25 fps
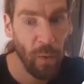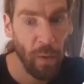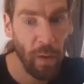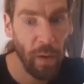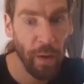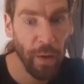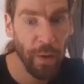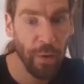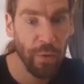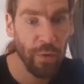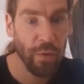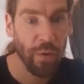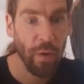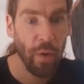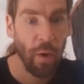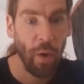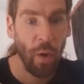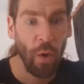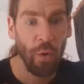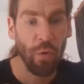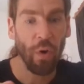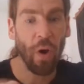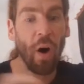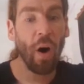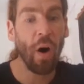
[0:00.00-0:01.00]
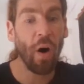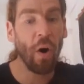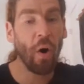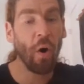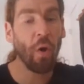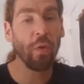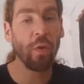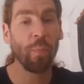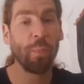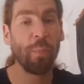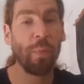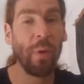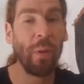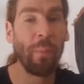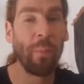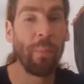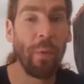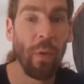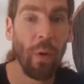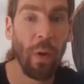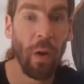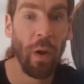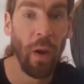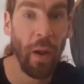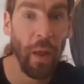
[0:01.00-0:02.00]
Yes, so all the people
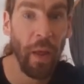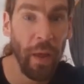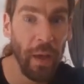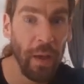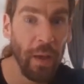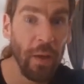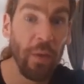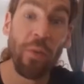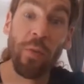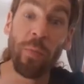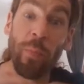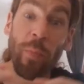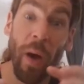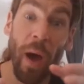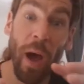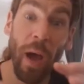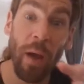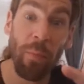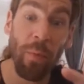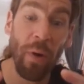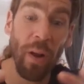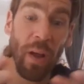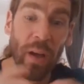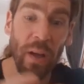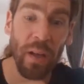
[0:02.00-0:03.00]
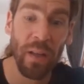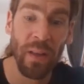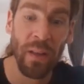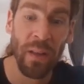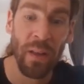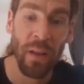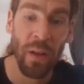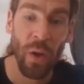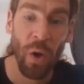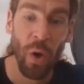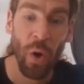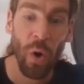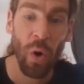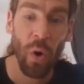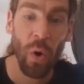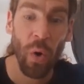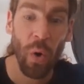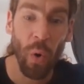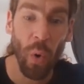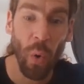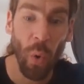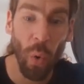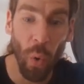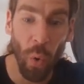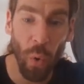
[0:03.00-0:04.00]
linked by blood
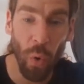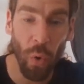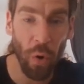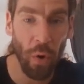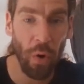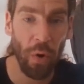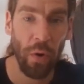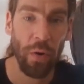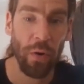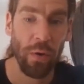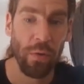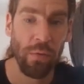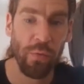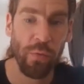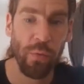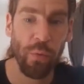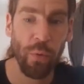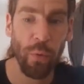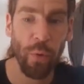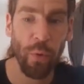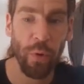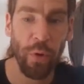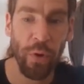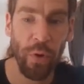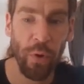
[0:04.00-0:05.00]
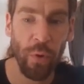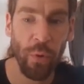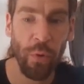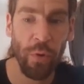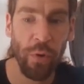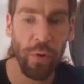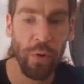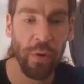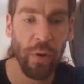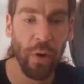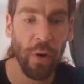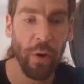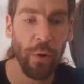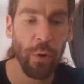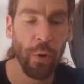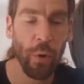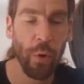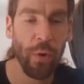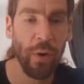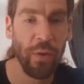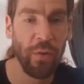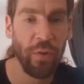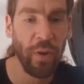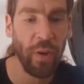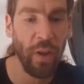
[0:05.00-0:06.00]
or through a union are
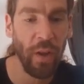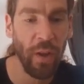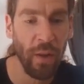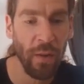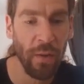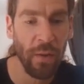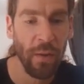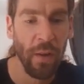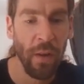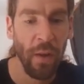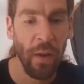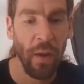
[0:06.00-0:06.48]
known as kin,